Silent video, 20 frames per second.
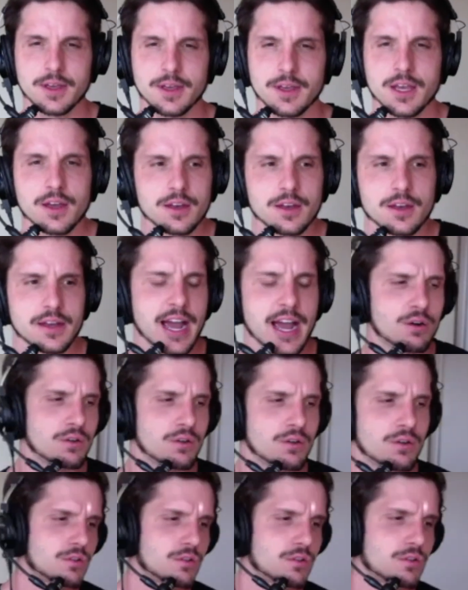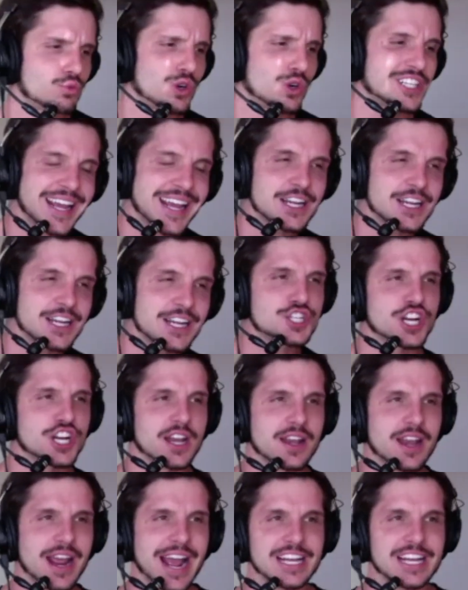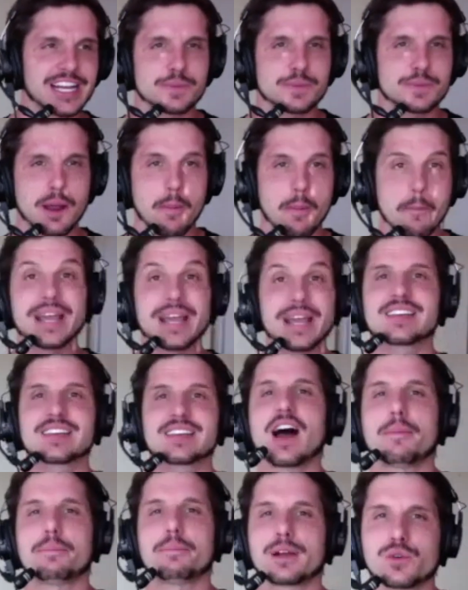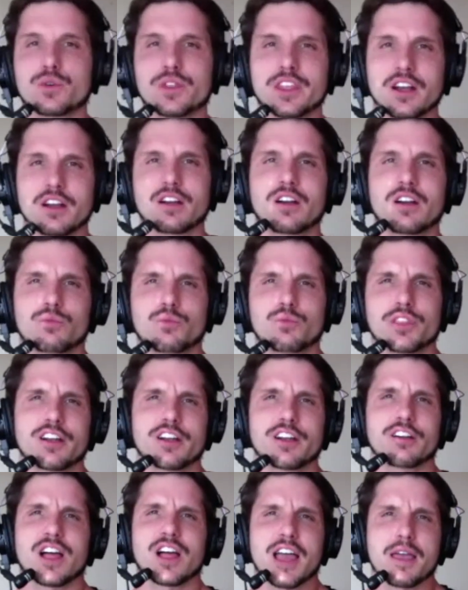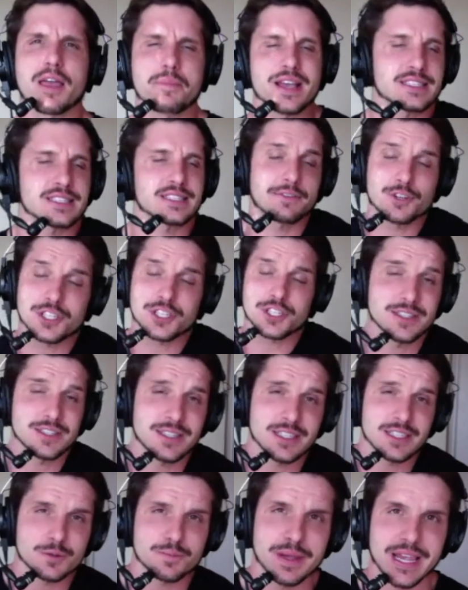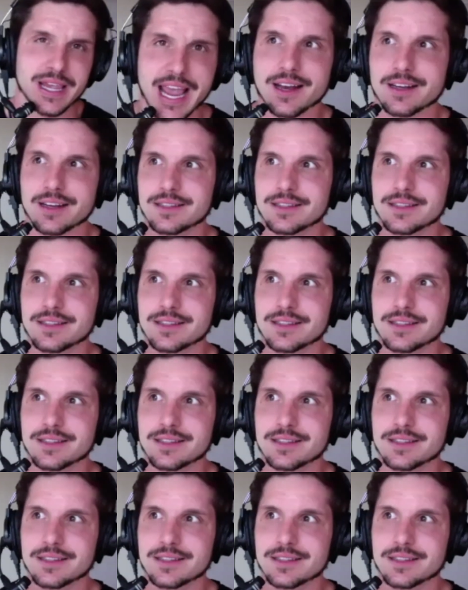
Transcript: Now, retention has been a big topic within our client base ever since this began.